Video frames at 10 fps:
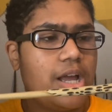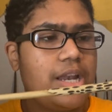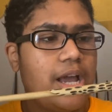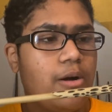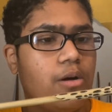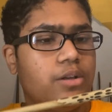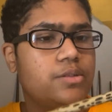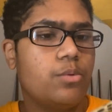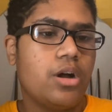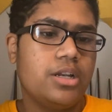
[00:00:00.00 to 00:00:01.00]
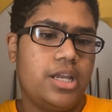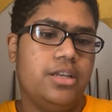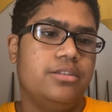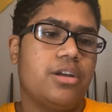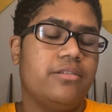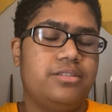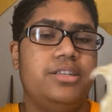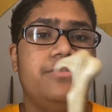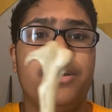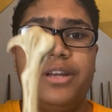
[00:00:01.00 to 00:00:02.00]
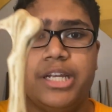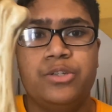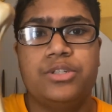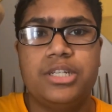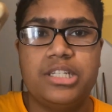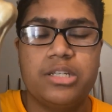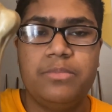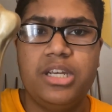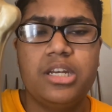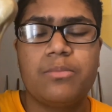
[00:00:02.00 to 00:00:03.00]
Now, his wand is obviously very interesting to me.